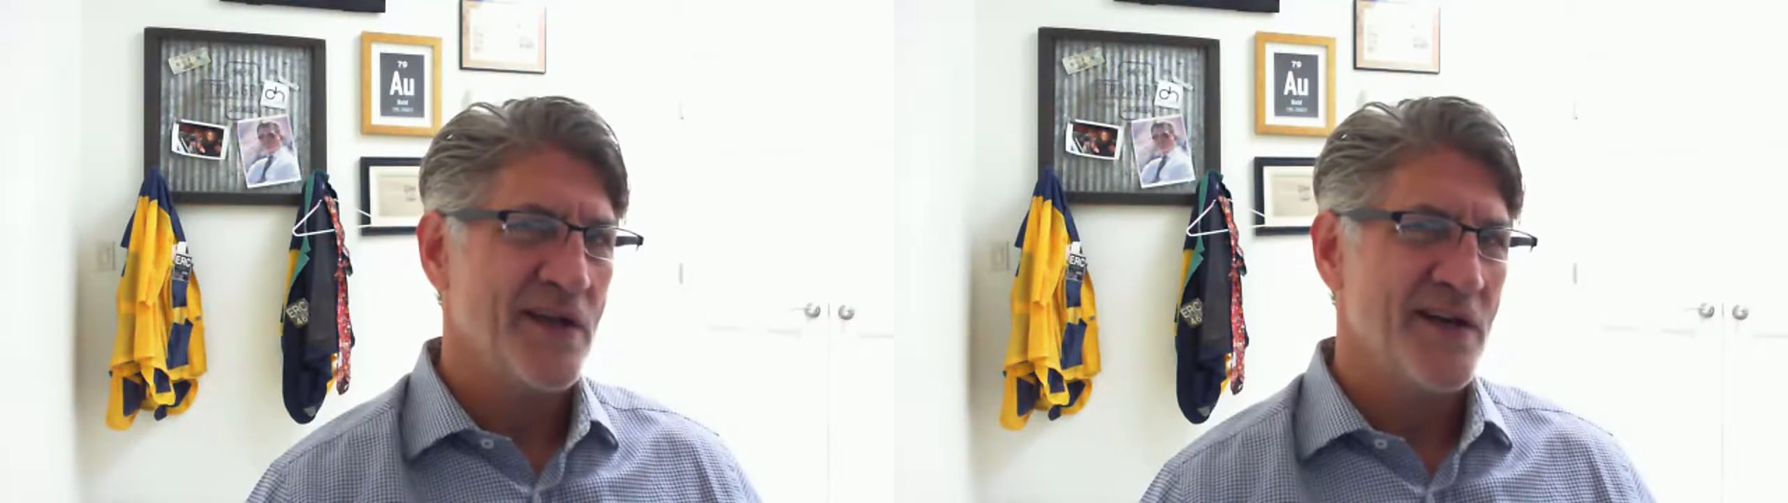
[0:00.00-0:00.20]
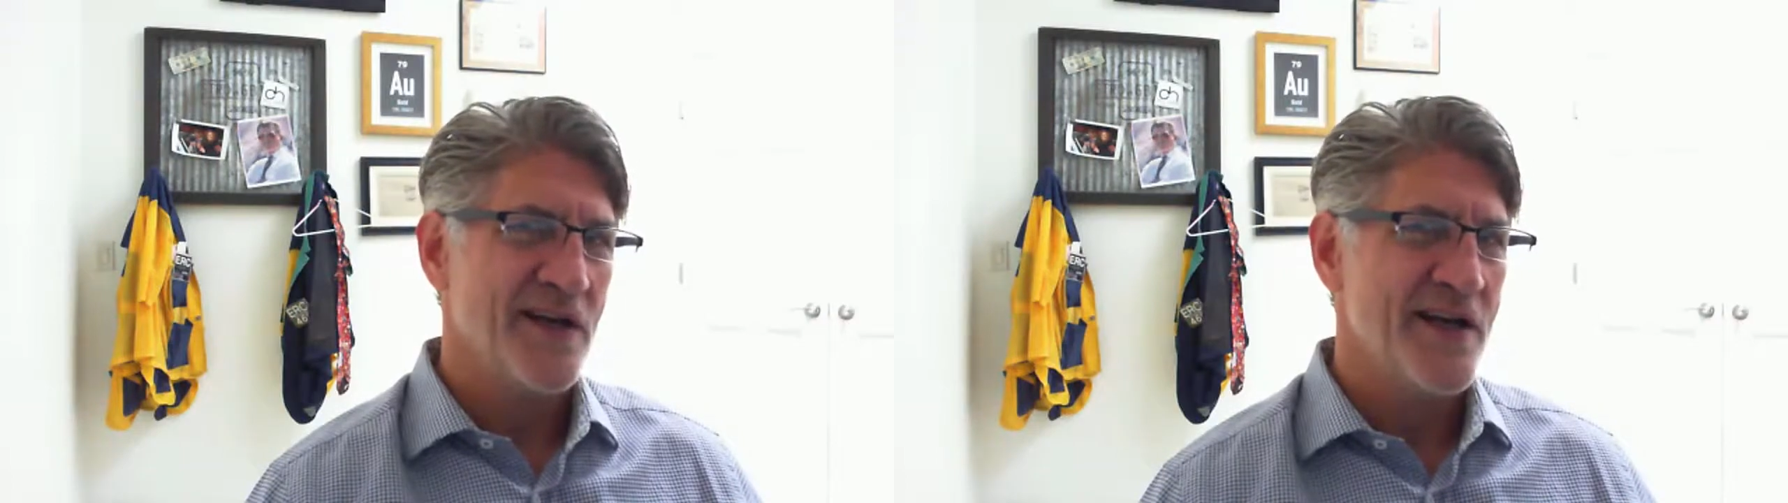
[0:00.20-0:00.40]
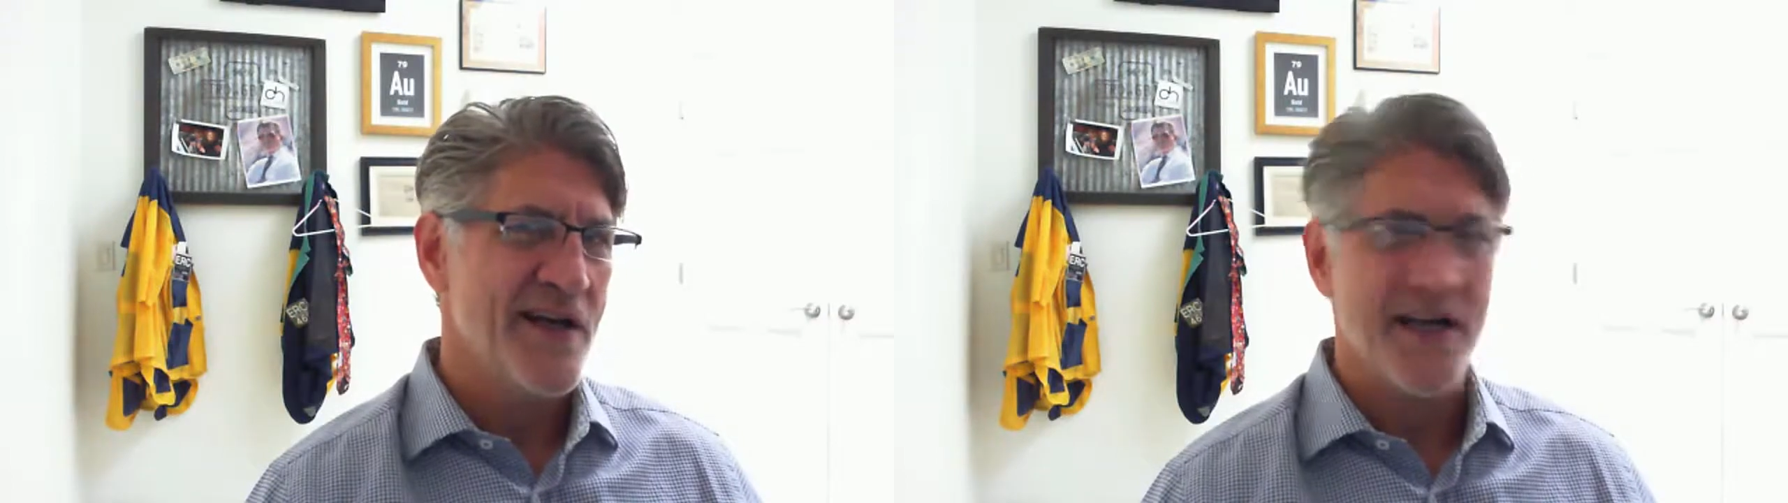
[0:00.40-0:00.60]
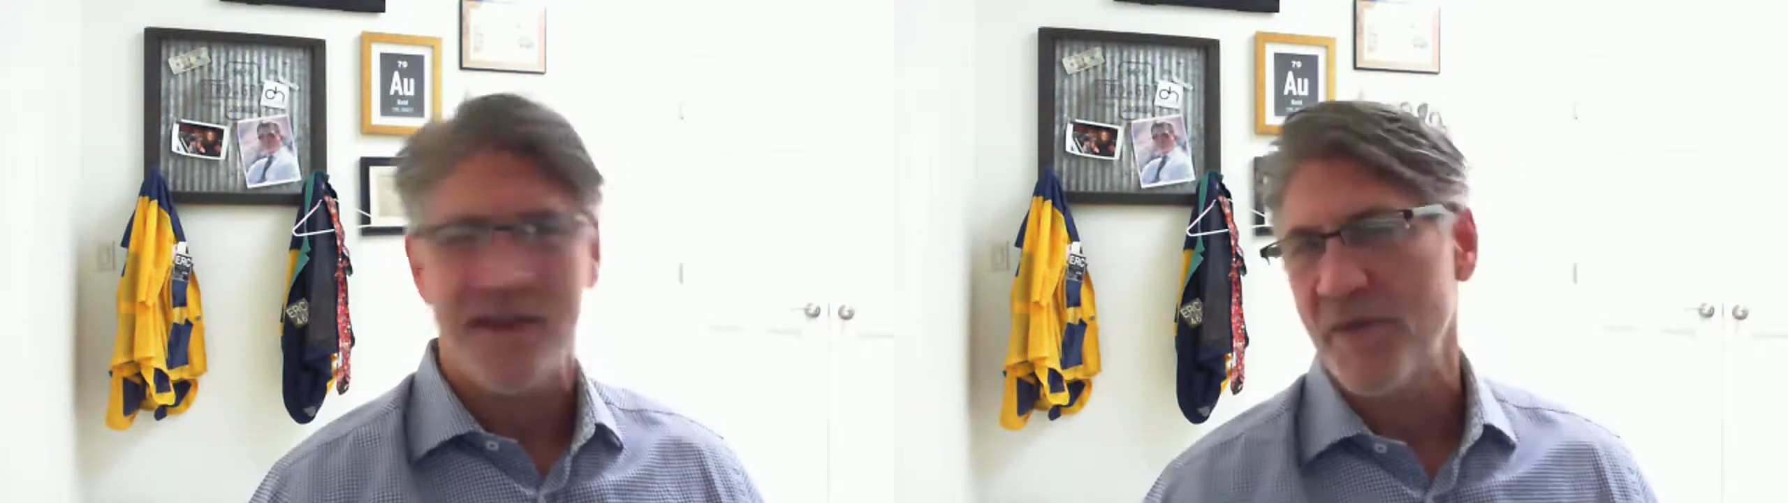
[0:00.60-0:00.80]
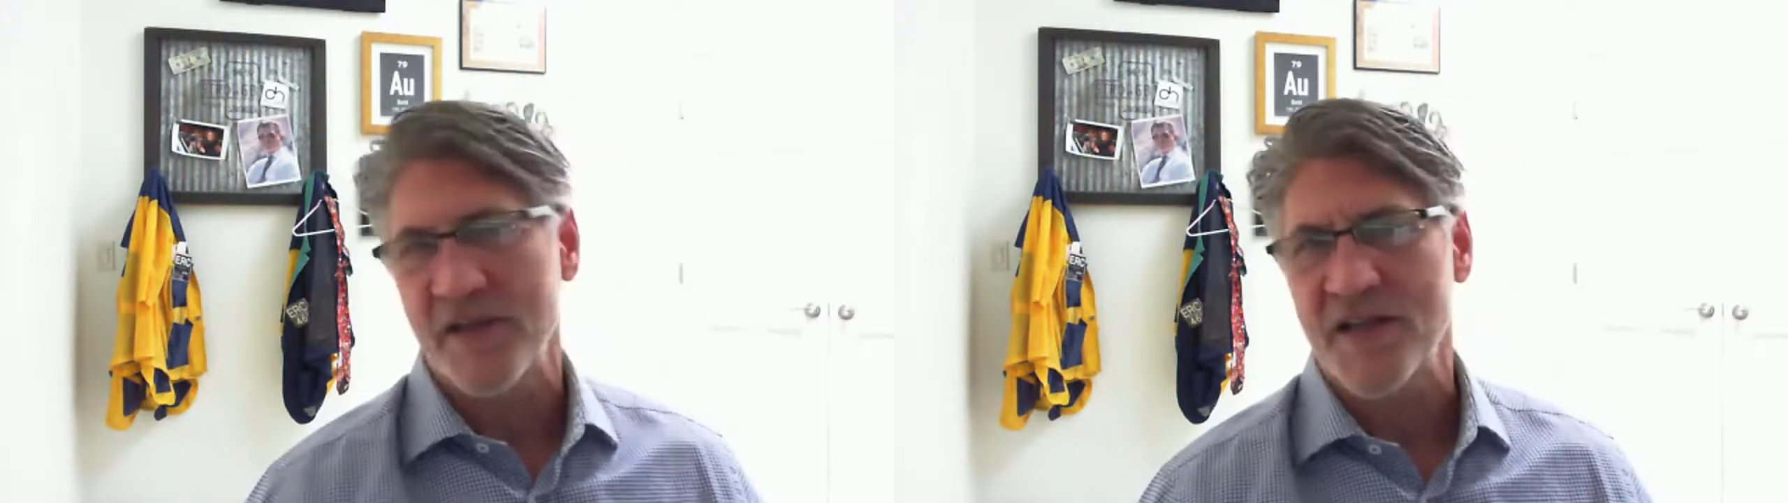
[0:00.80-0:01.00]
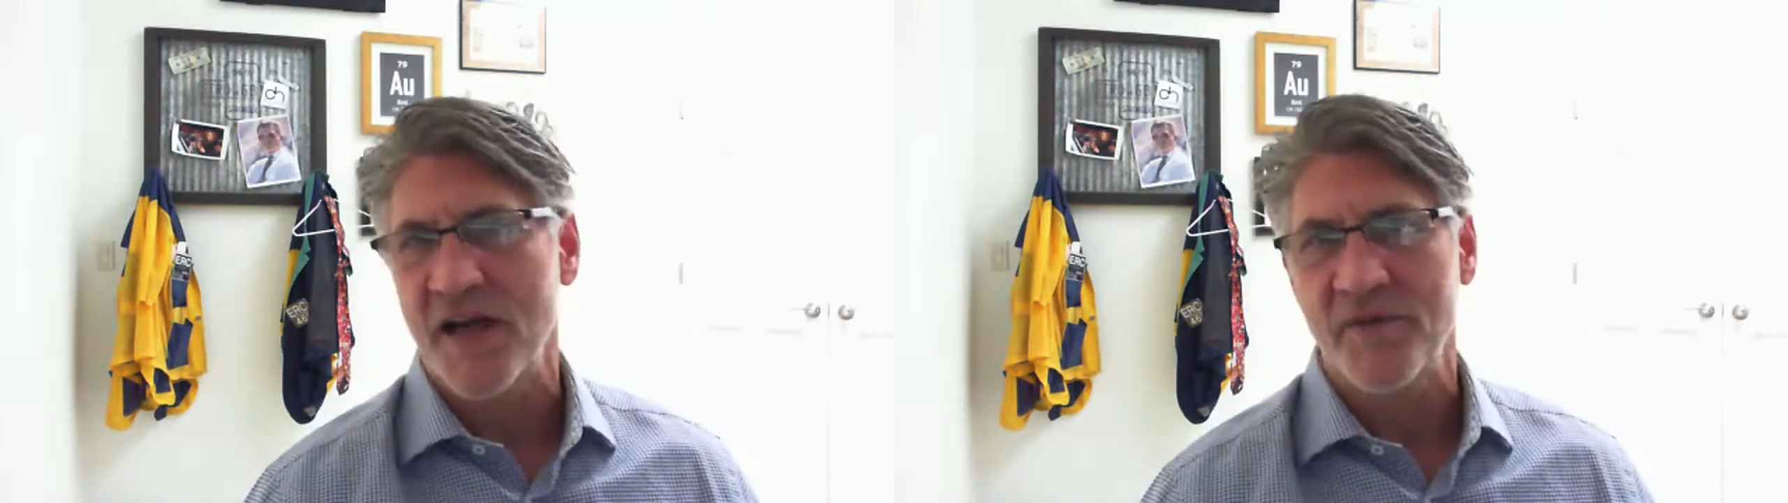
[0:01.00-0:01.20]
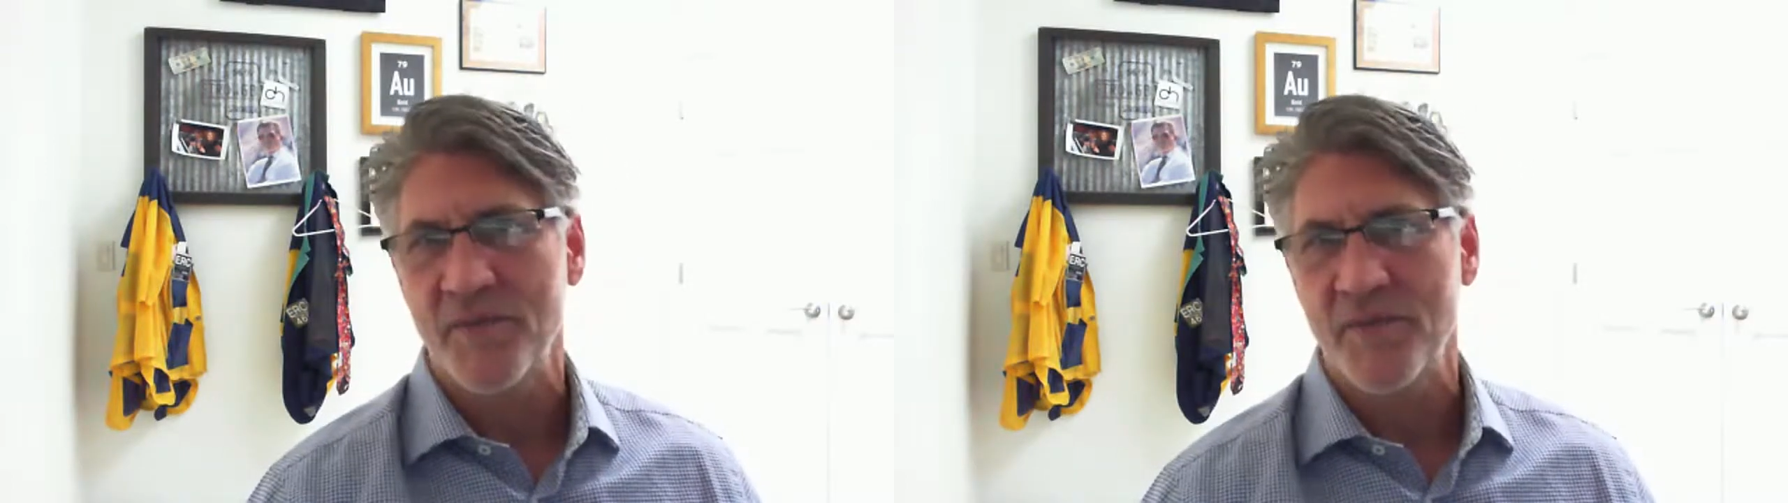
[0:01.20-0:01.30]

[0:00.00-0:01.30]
not the best time